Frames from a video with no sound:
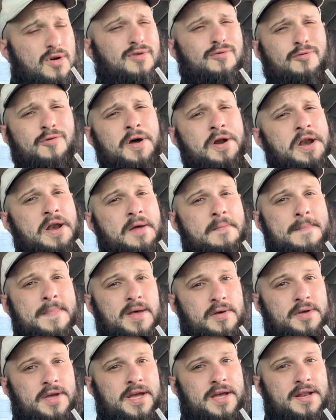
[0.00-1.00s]
one in a
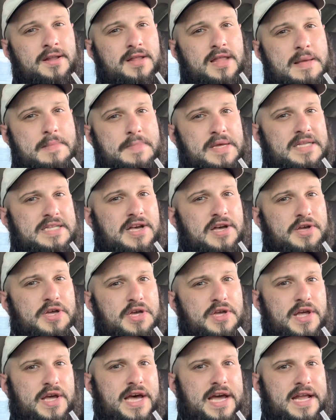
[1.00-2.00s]
million. Let me tell
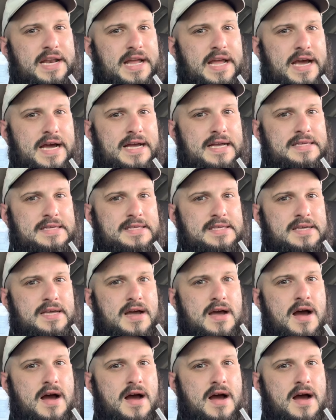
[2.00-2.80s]
you that, guys.